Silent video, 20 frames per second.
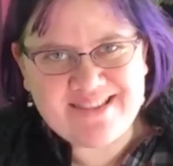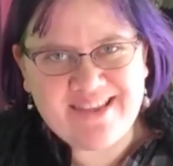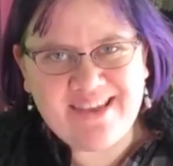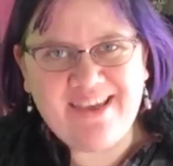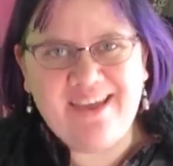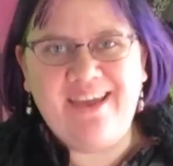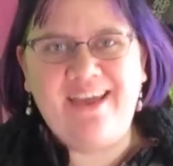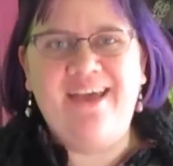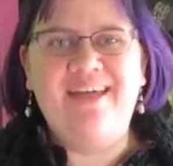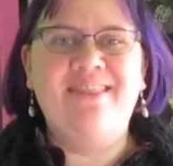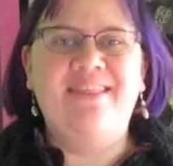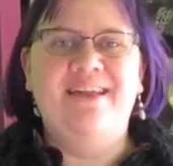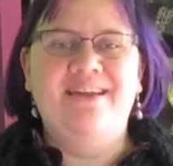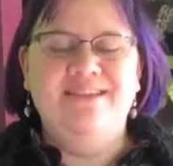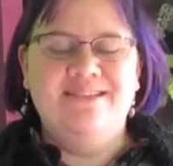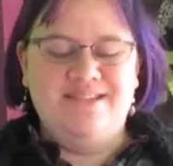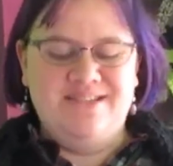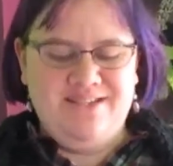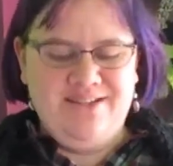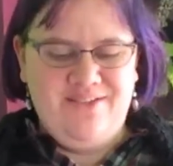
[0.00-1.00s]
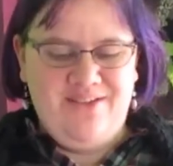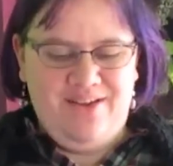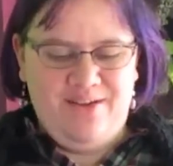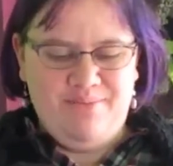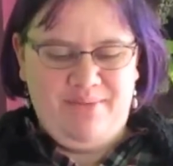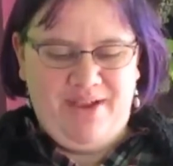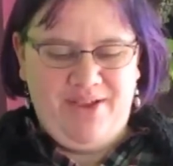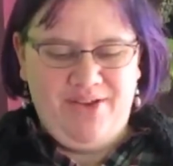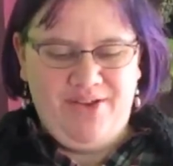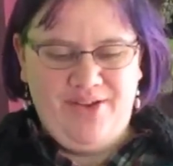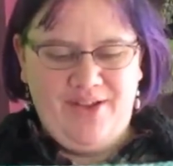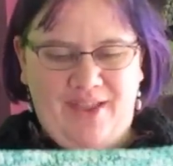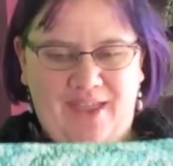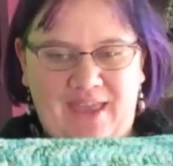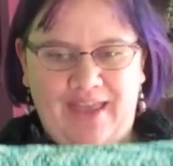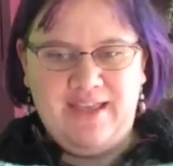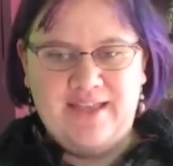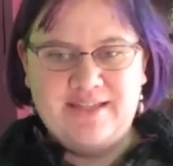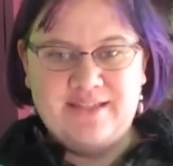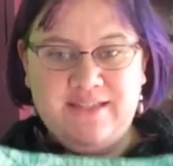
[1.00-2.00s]
thing that is still on my hook
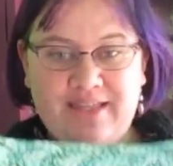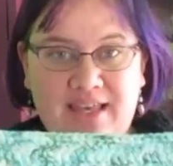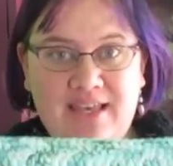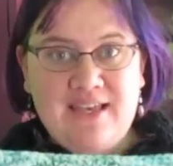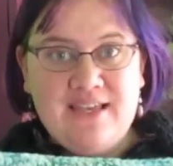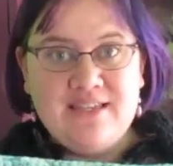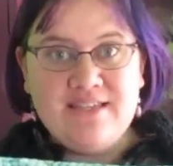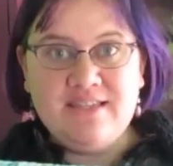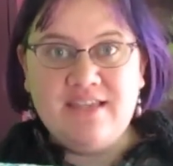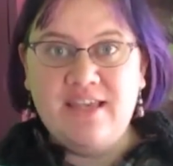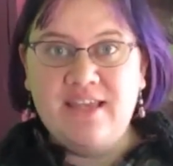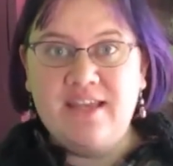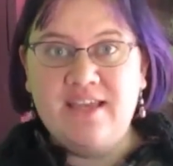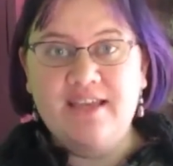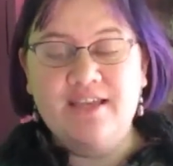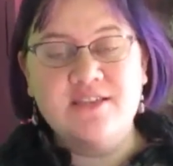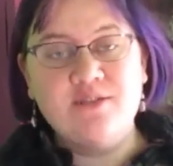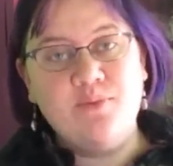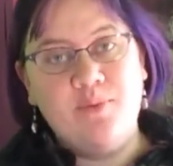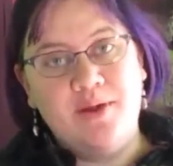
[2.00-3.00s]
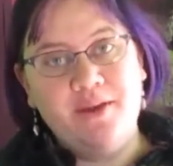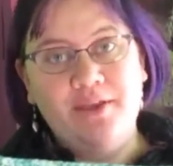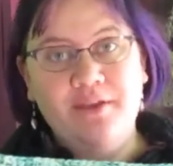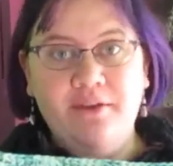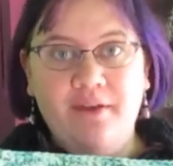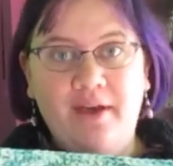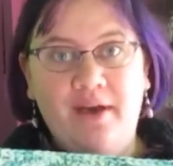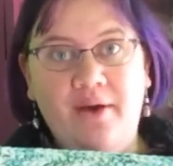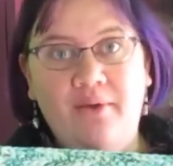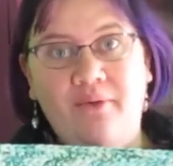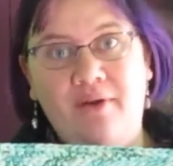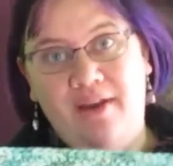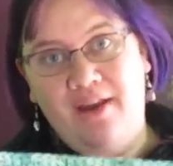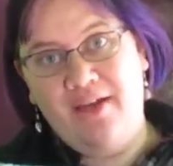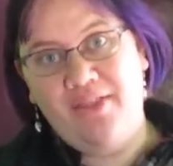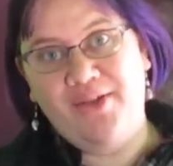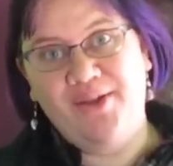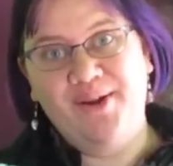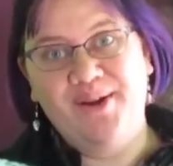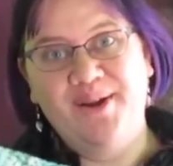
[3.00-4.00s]
is this. It is, what do you know,
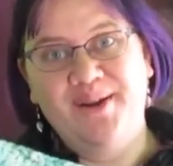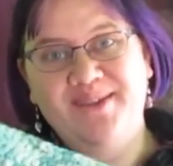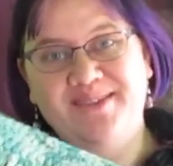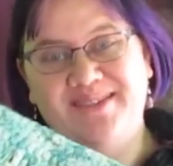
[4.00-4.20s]
another